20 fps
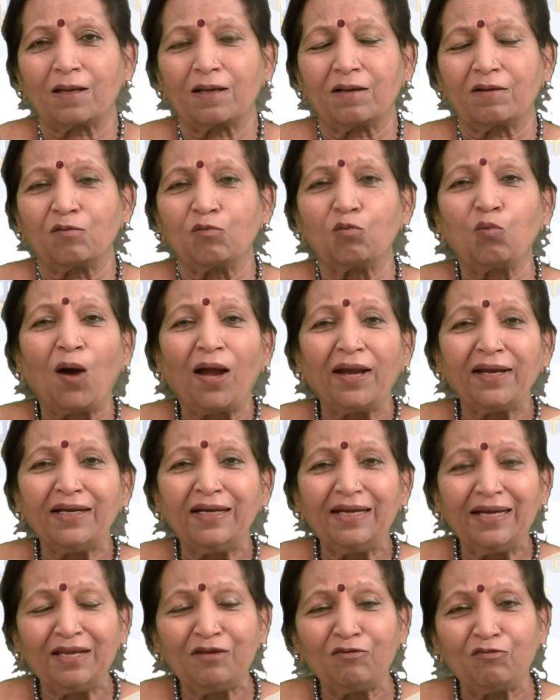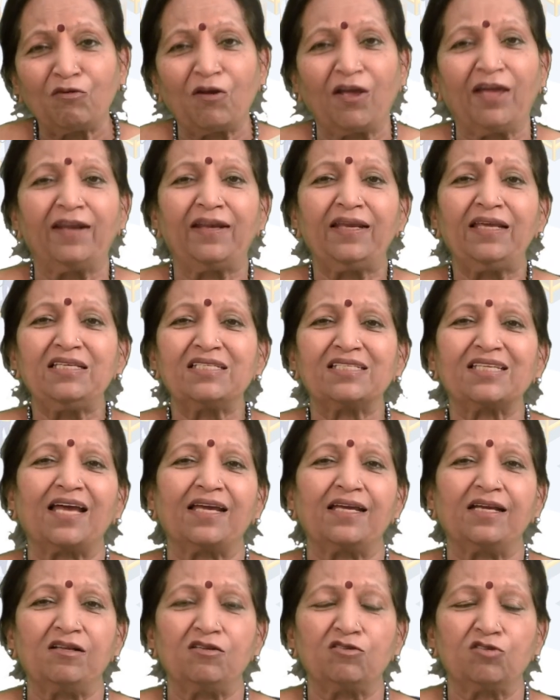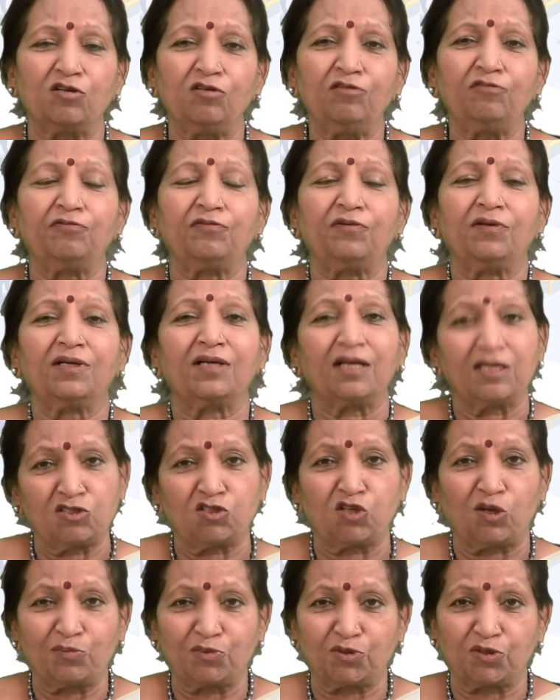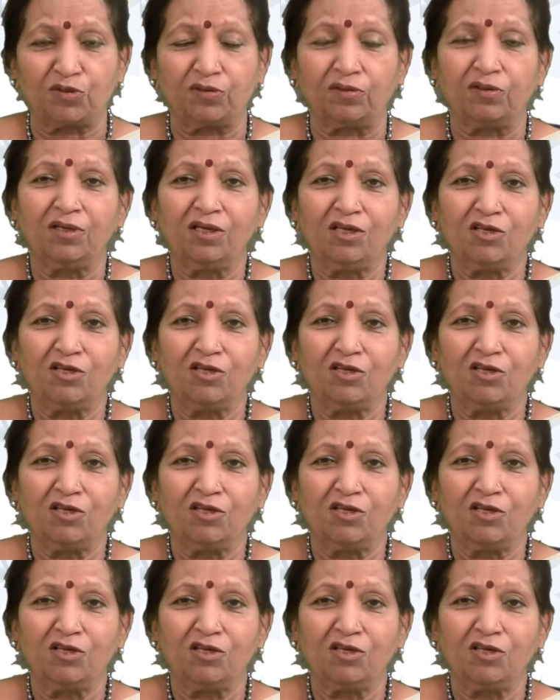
widely varying cycles of consumption.